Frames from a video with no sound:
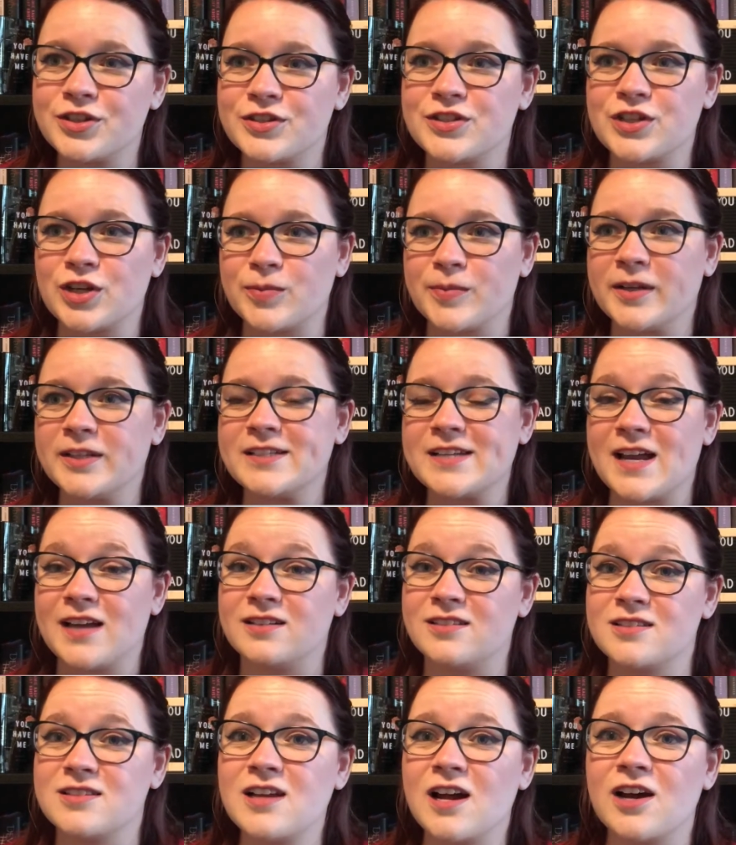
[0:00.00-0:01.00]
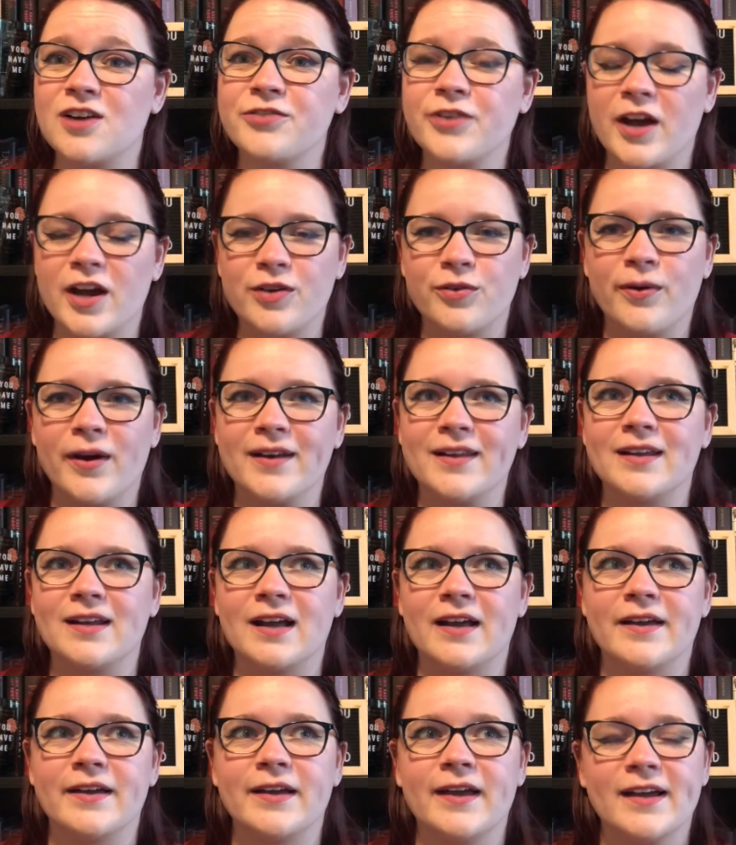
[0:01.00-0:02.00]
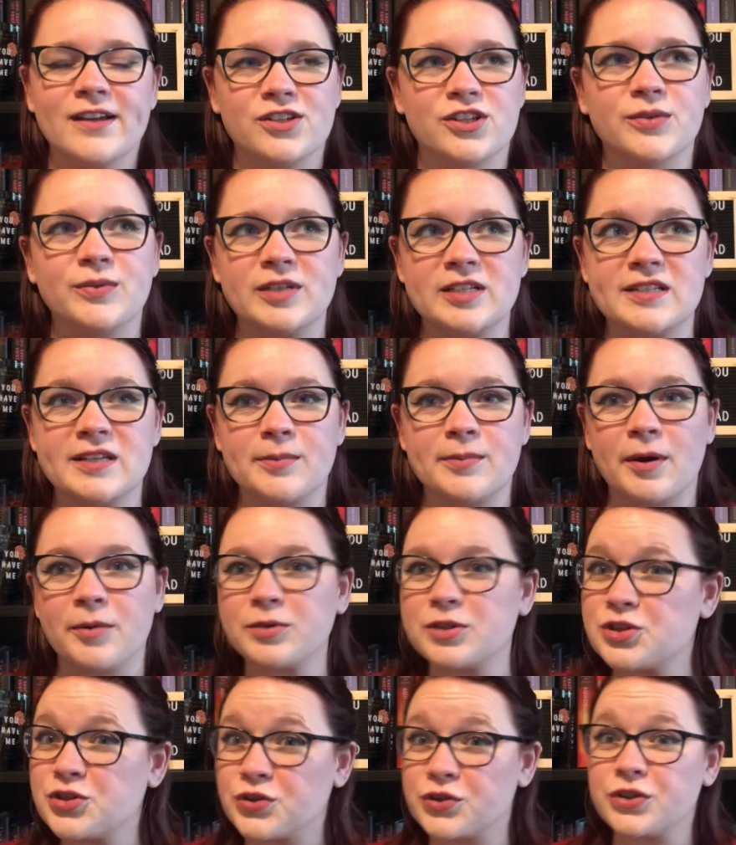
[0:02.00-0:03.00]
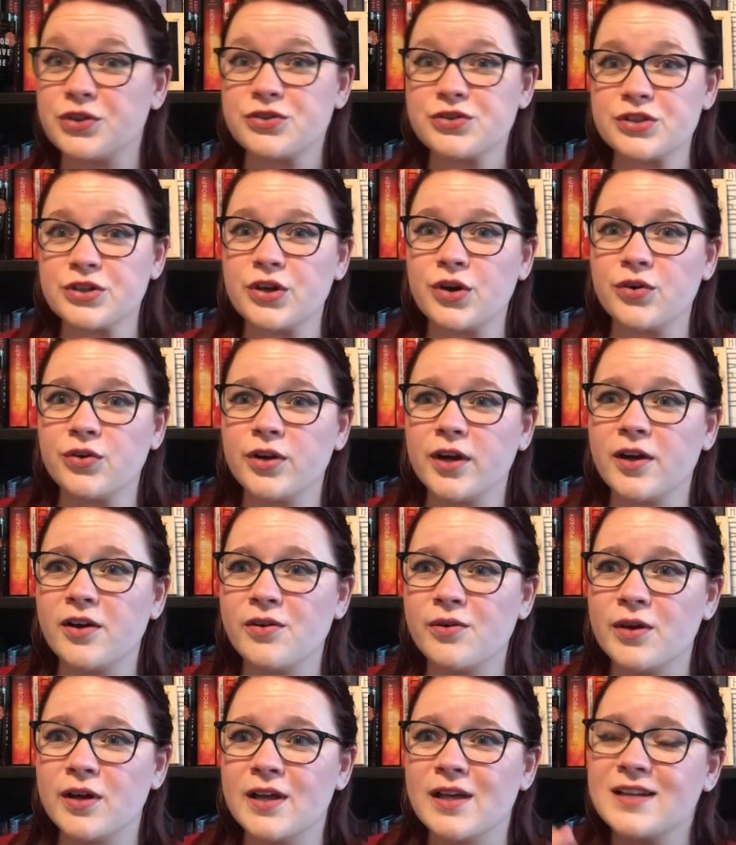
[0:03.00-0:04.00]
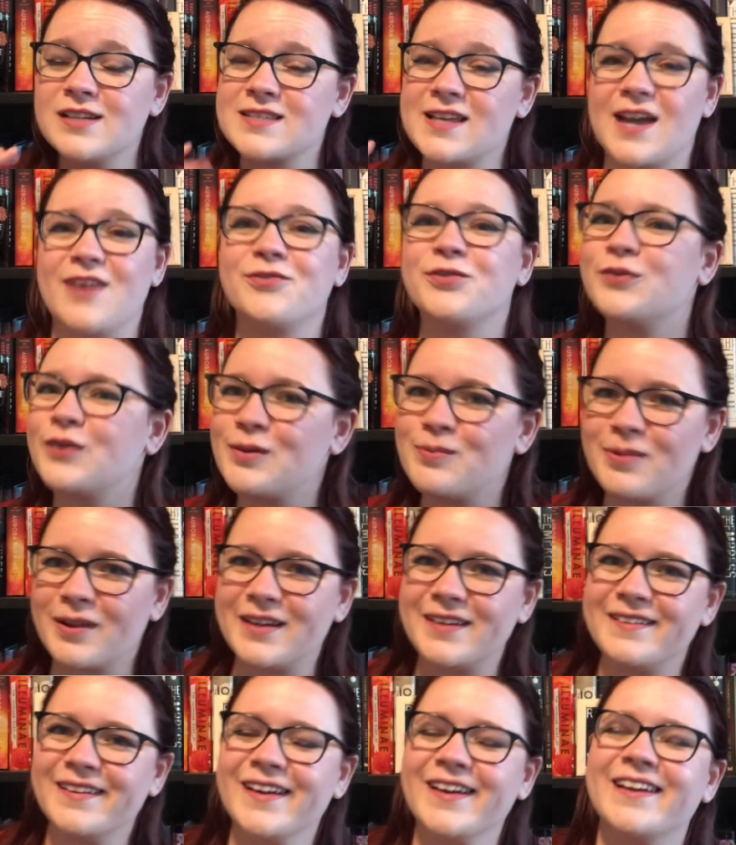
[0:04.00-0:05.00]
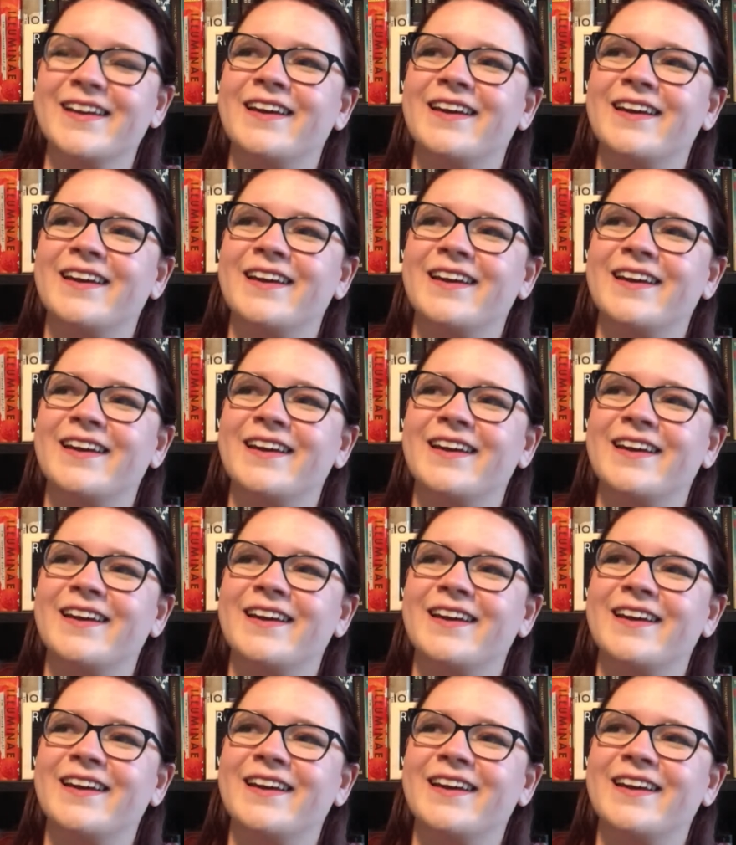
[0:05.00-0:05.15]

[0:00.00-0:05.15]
Serpent and Dove. I read it, I actually want to say probably two years ago now, because I haven't read Blood and Honey